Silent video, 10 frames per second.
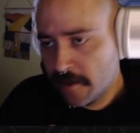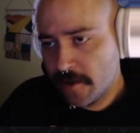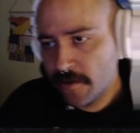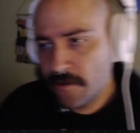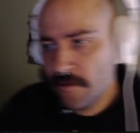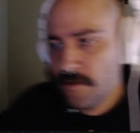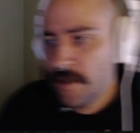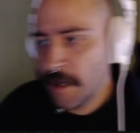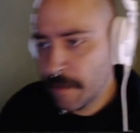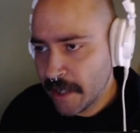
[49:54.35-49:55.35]
to
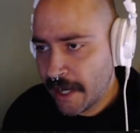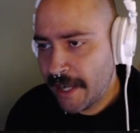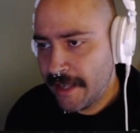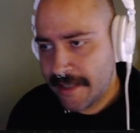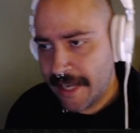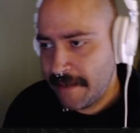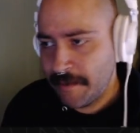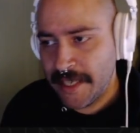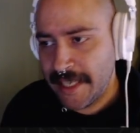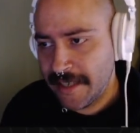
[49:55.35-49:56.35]
apply this
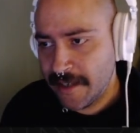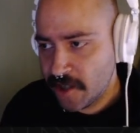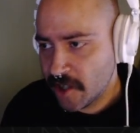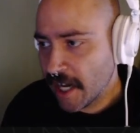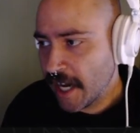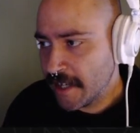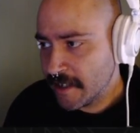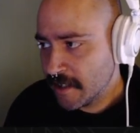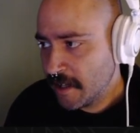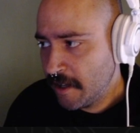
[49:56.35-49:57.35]
np
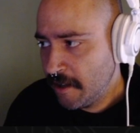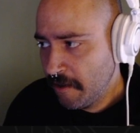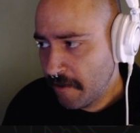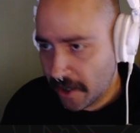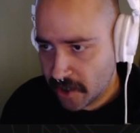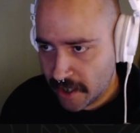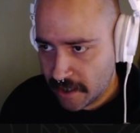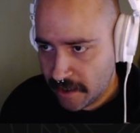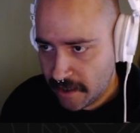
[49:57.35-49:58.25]
digitize function